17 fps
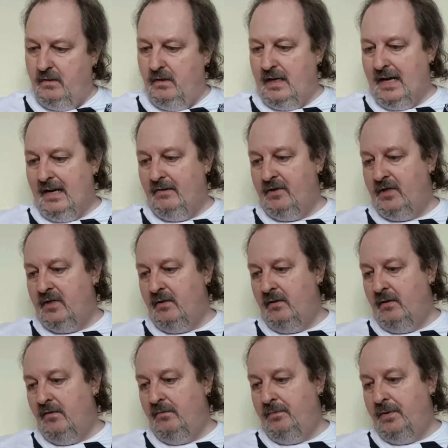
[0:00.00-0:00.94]
outside
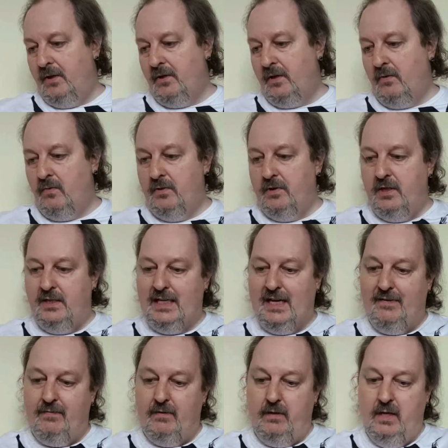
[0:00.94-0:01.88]
off because I wanted to
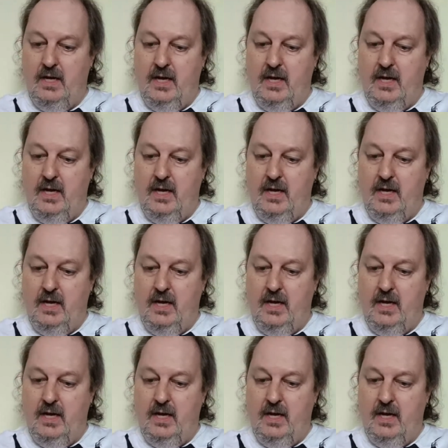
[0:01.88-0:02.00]
have a